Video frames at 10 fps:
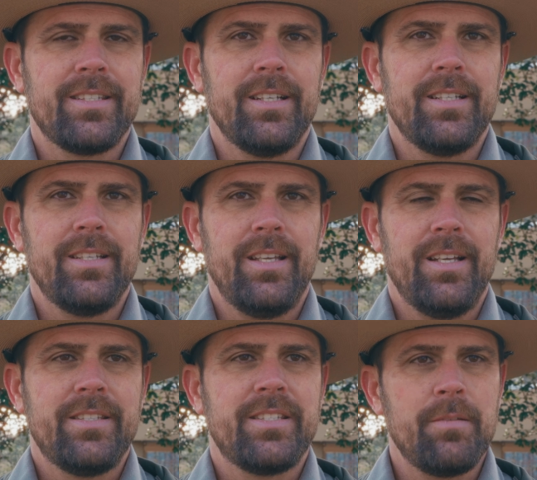a, a
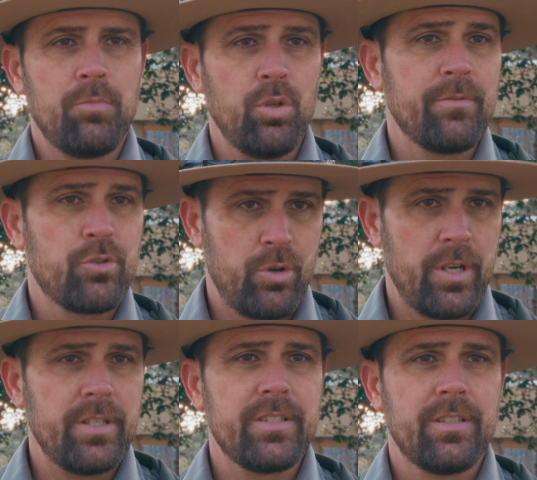symbol of
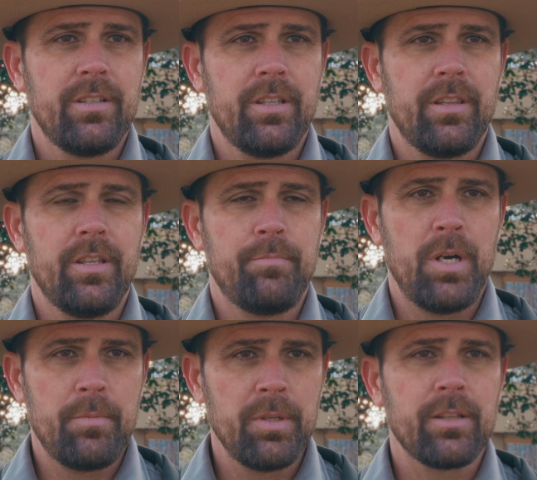trust. The
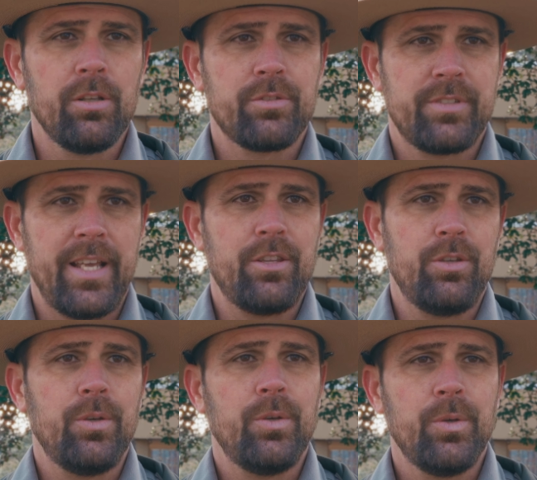public looks at
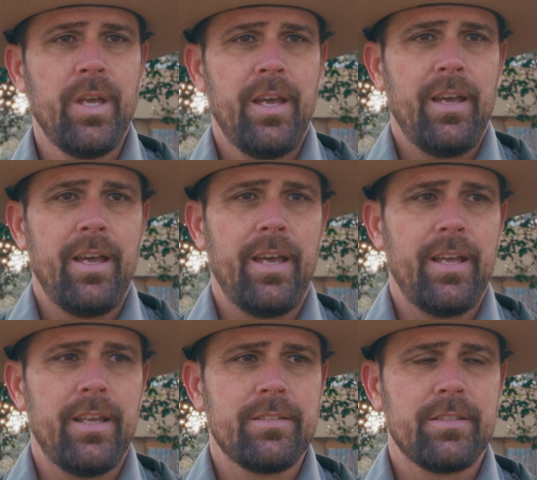you
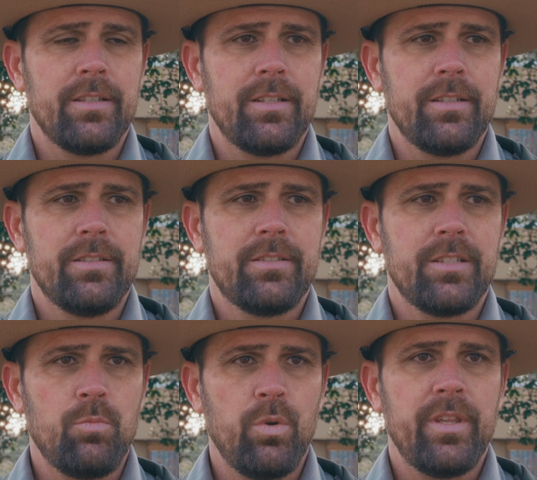as uh,
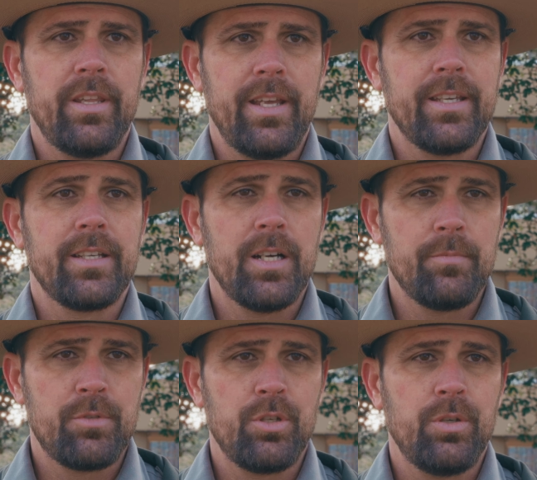someone that they can come
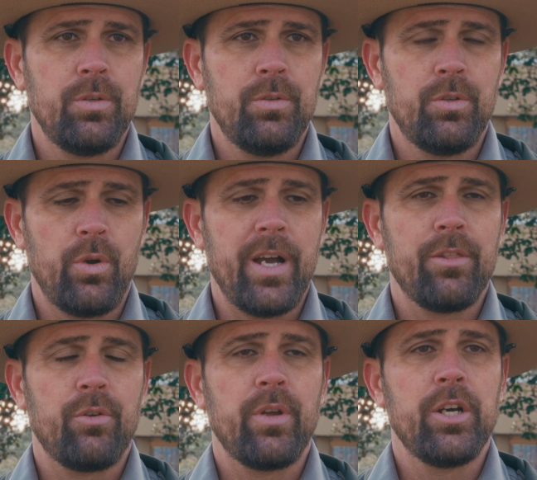to. You're out
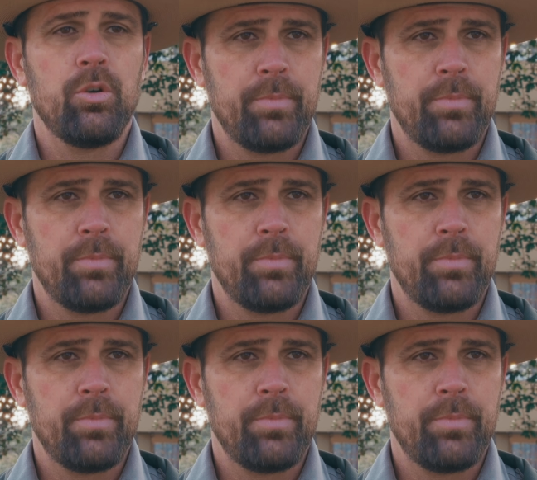there to help